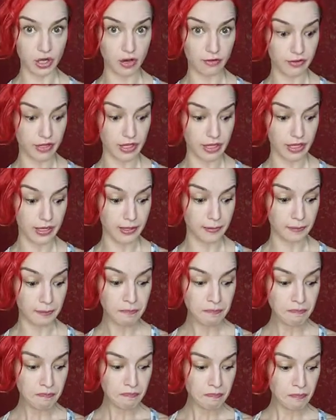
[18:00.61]
of
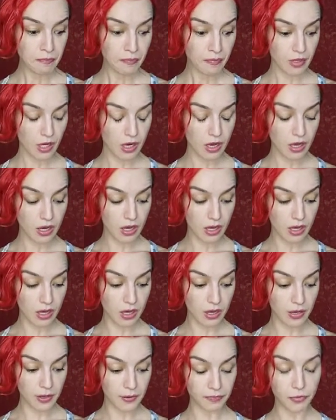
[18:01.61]

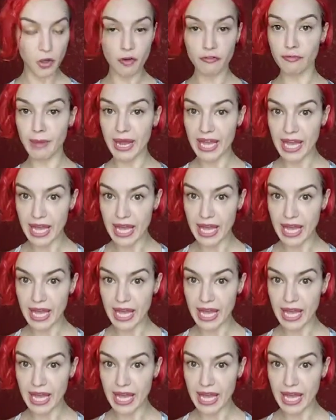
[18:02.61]
of my